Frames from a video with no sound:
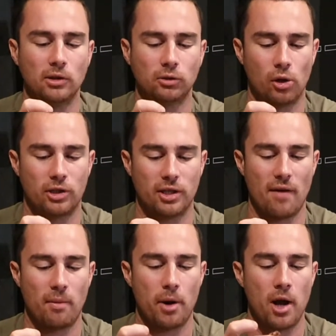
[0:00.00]
Oh, it didn't have a
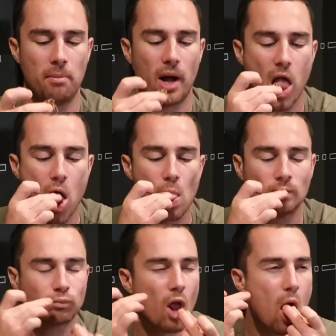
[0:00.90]
bone, but
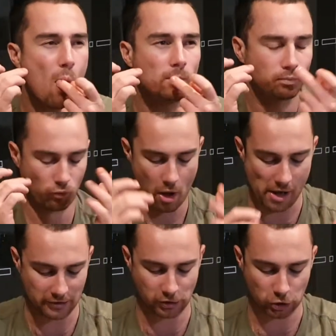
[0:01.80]
that
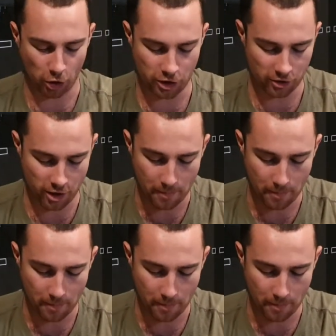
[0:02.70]
is so tender.